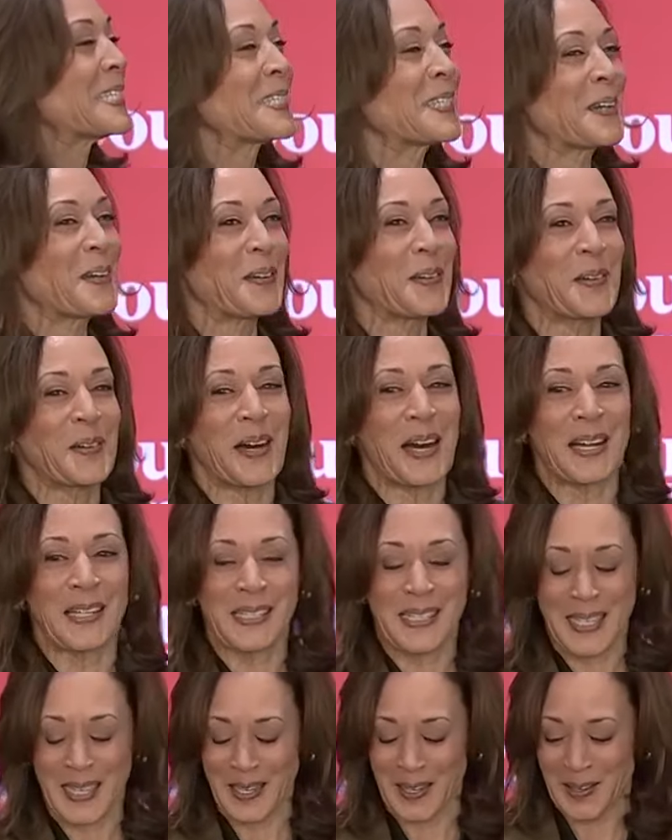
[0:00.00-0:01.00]
so I'll
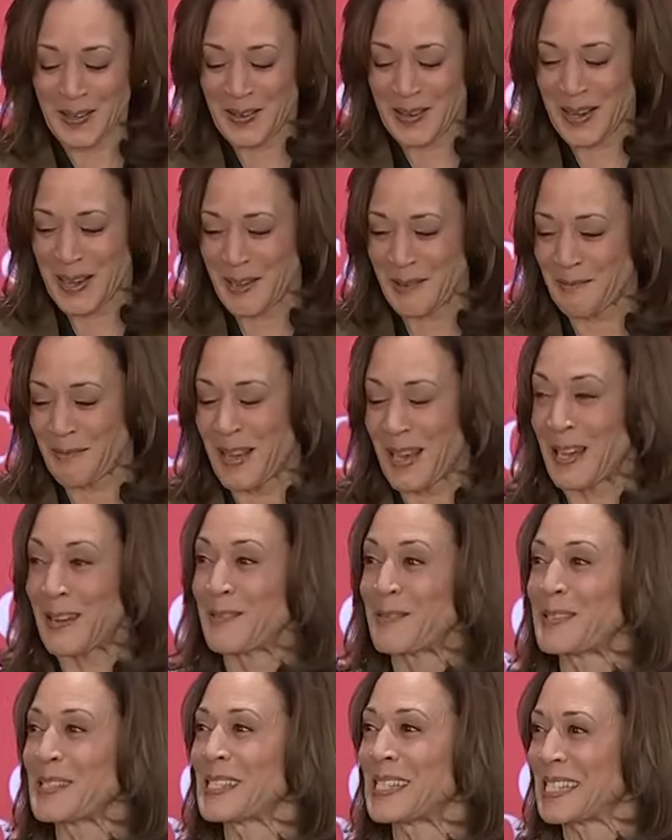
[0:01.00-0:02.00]
tell you, um,
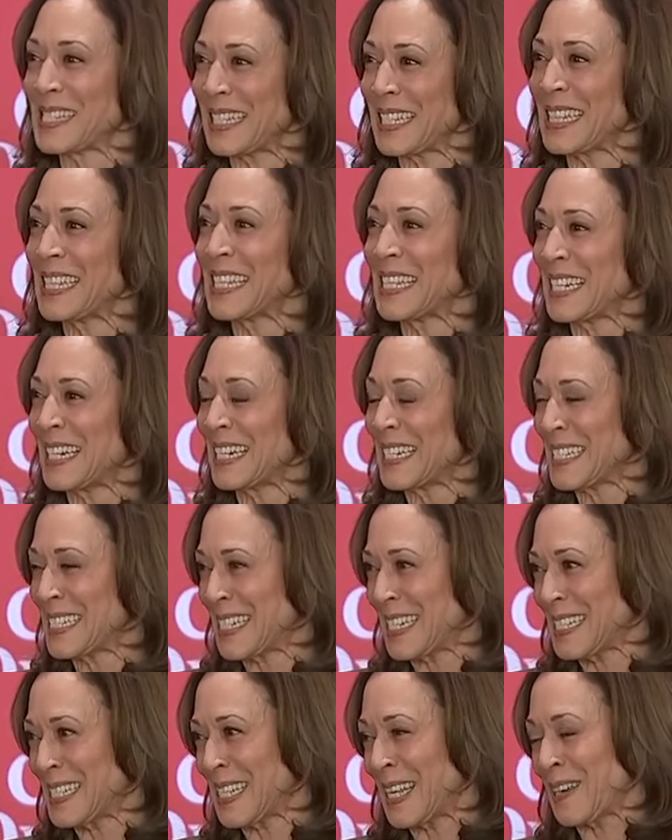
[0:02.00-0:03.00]
I was in the United
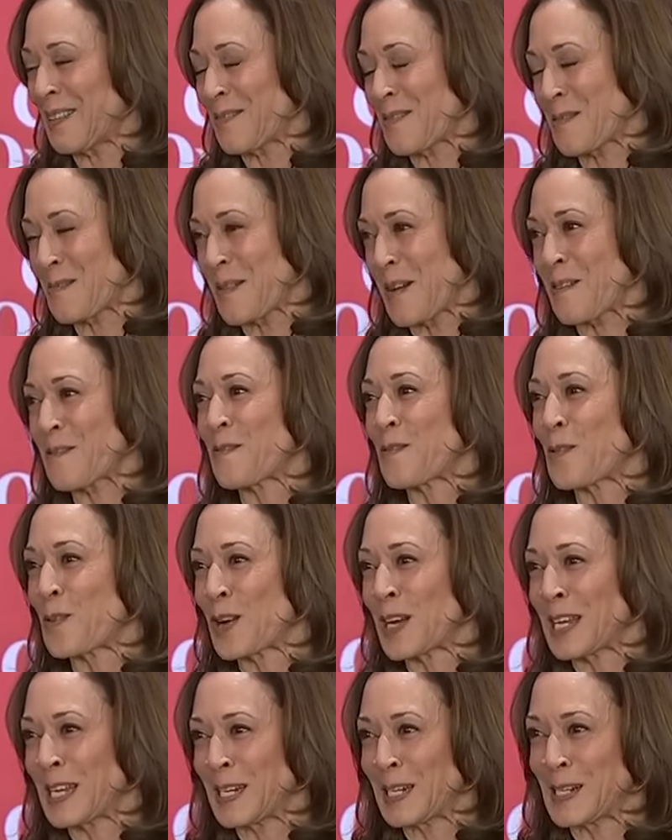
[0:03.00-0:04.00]
States Senate for about
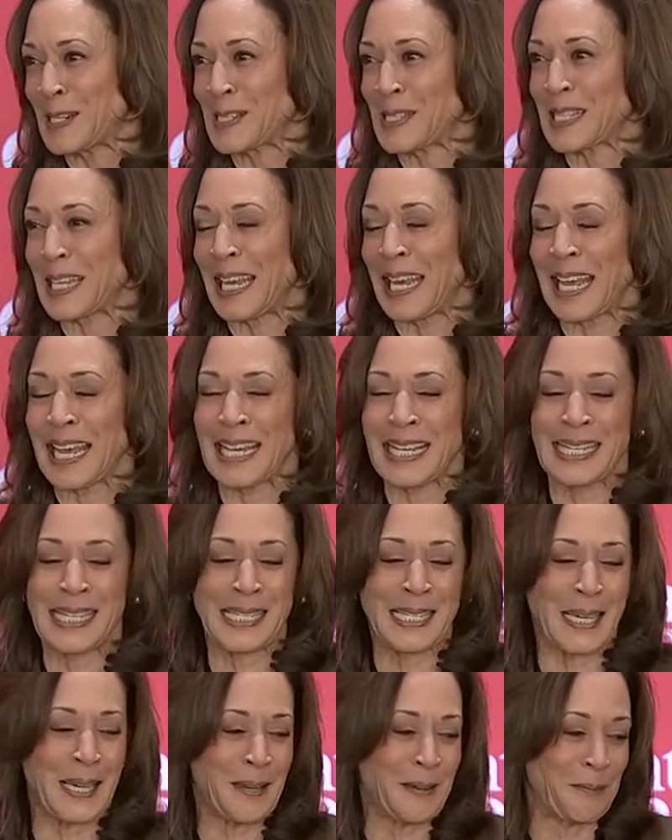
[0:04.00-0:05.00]
four years,
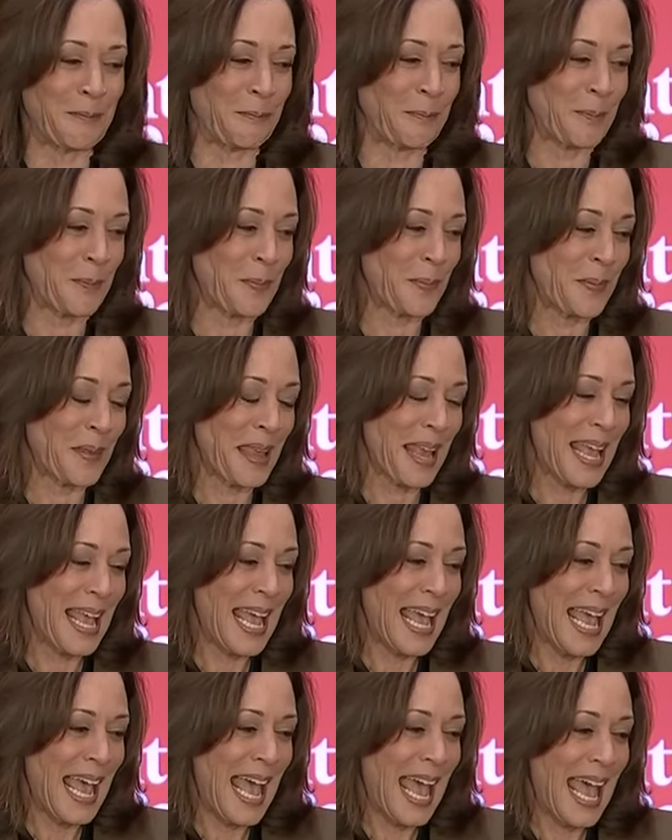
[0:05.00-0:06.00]
and um,
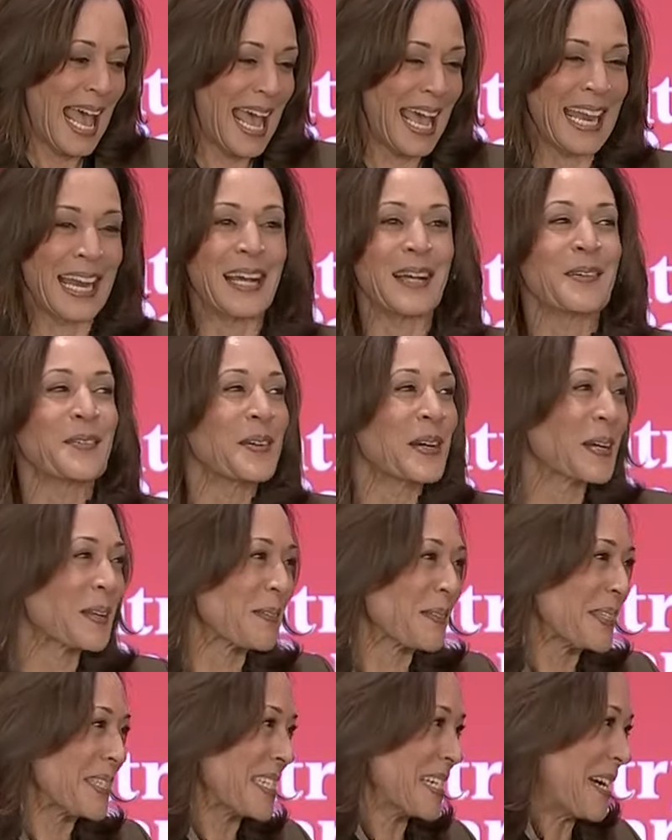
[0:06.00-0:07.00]
and I worked
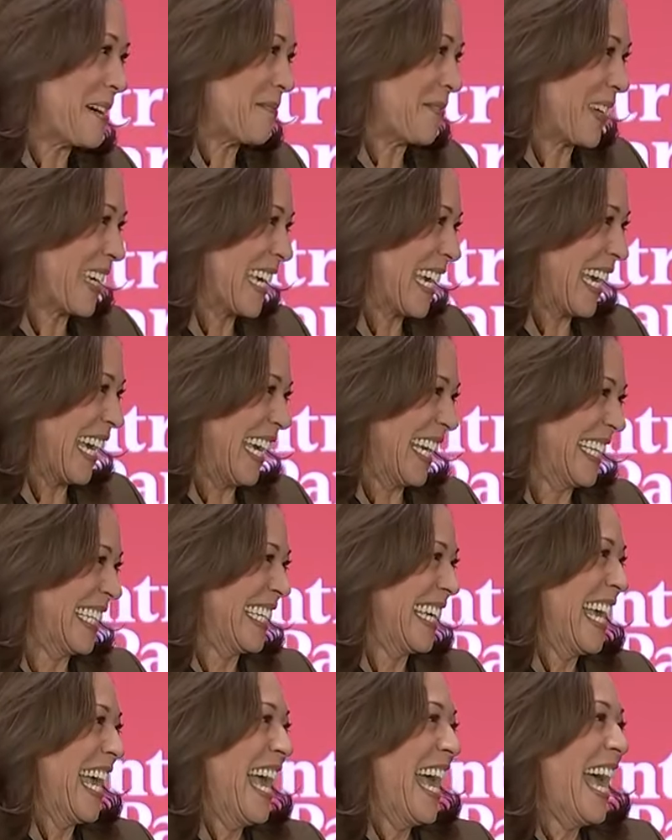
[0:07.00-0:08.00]
with John McCain.
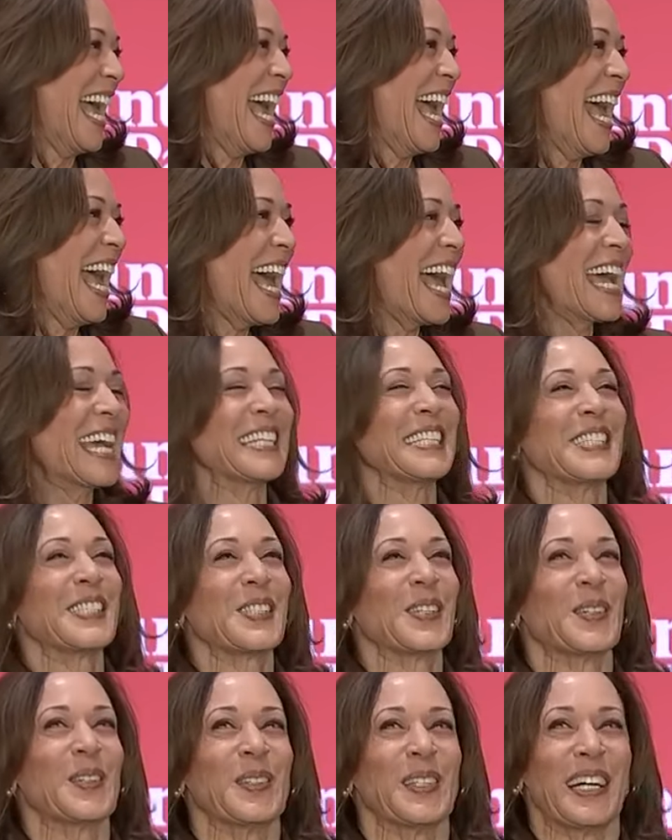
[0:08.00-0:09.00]
And
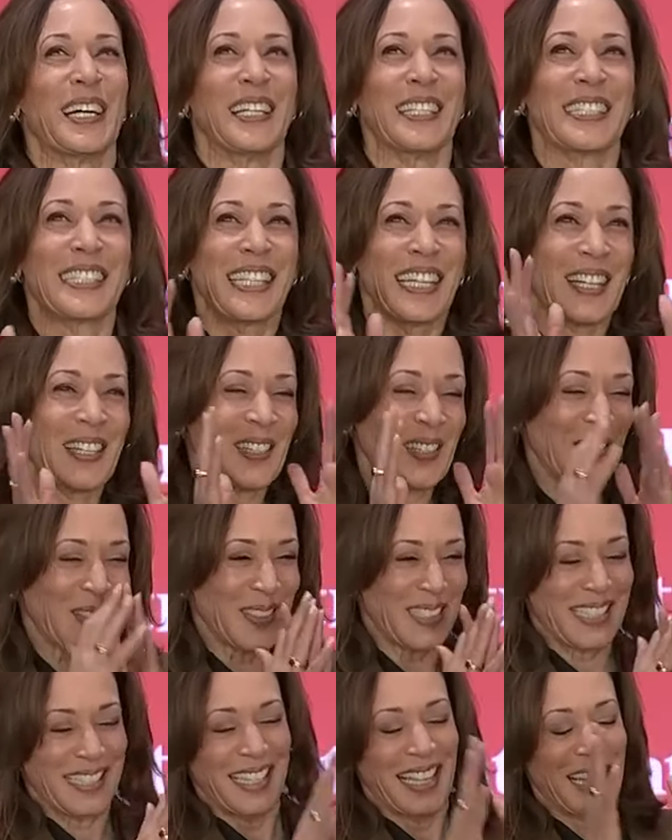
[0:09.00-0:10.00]
so I'll tell
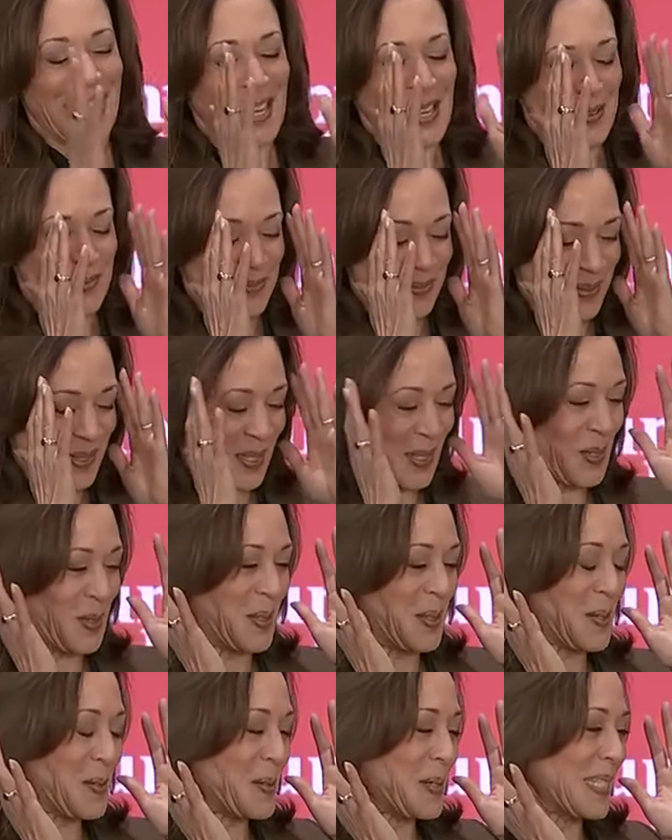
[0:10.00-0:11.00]
you, um, so
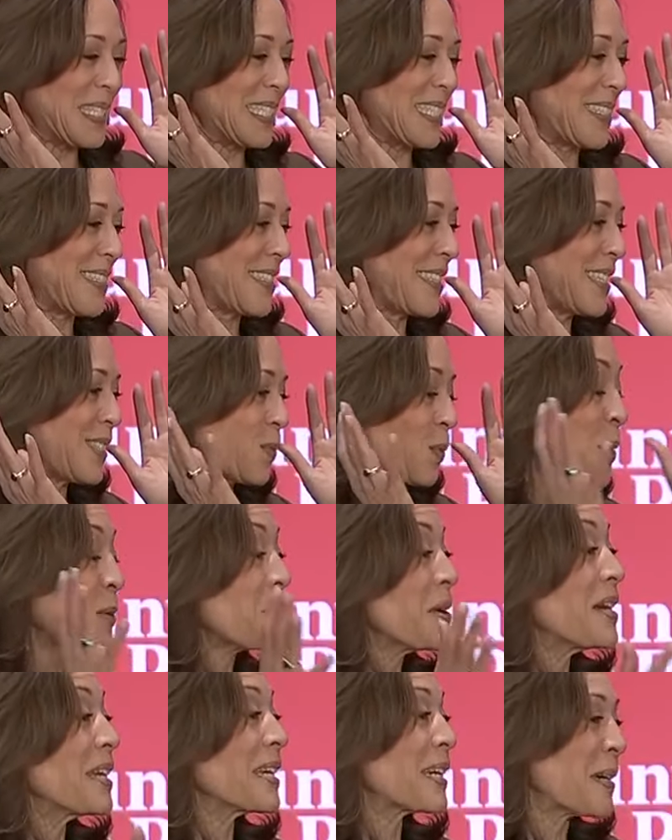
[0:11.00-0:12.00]
there was this, we
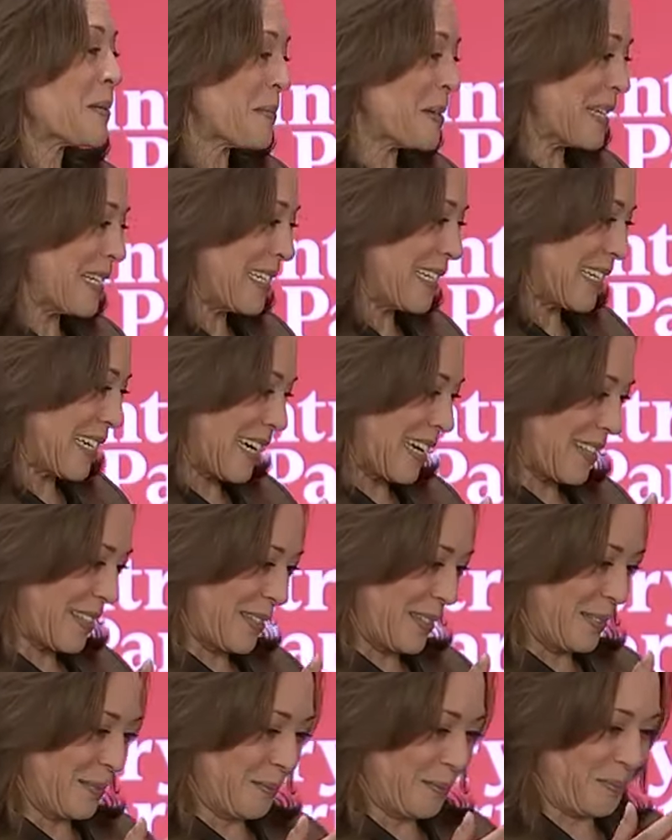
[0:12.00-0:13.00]
were on a committee
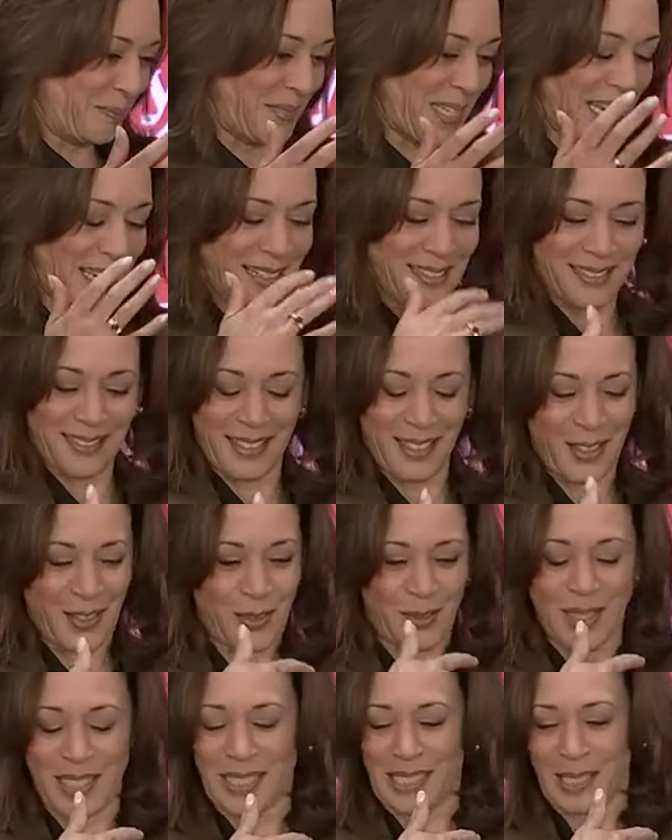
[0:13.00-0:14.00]
together, and you
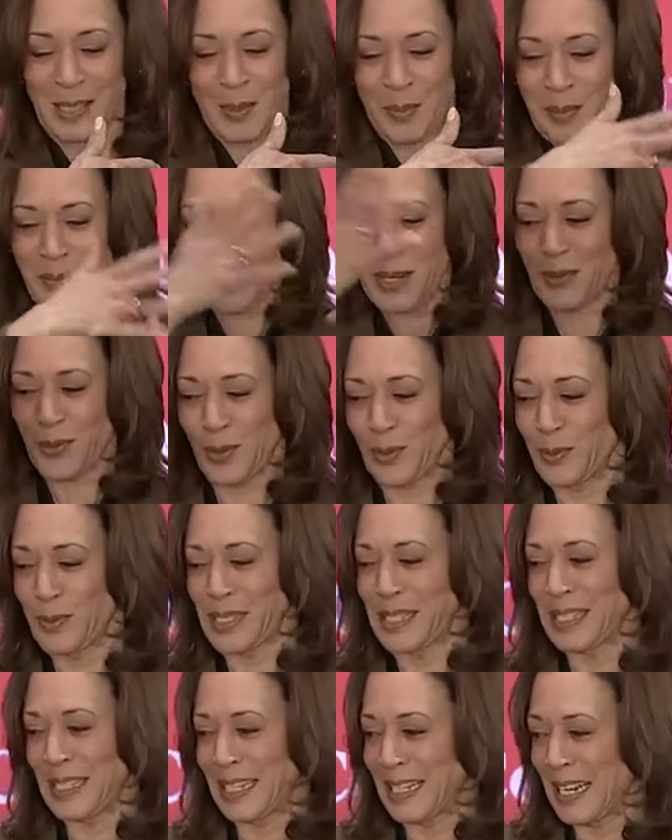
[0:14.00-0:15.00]
know, these committee
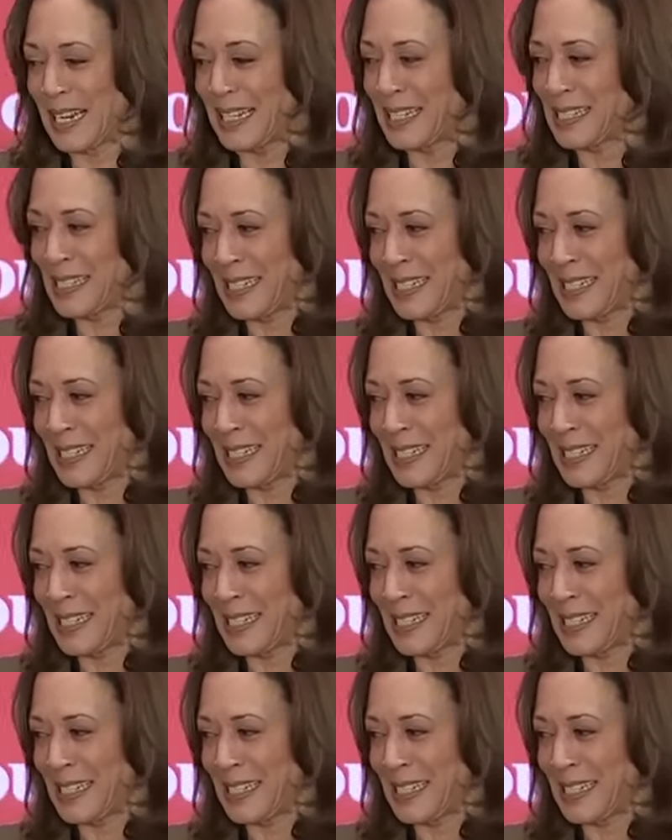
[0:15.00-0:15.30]
rooms in the United